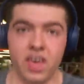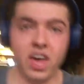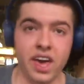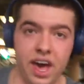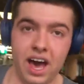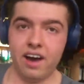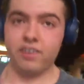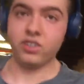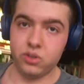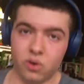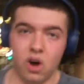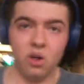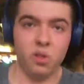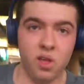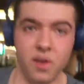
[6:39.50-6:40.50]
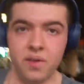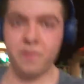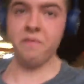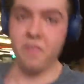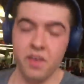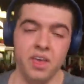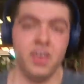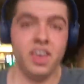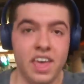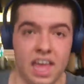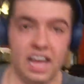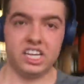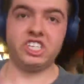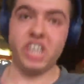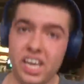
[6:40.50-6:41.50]
After all, I'm
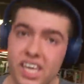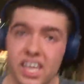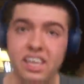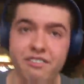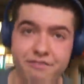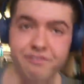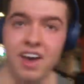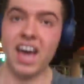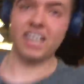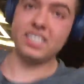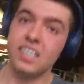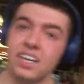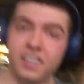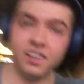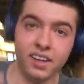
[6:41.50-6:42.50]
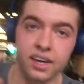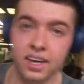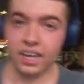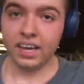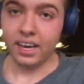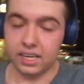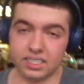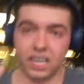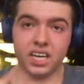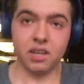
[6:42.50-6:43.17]
shaking effect. It's like a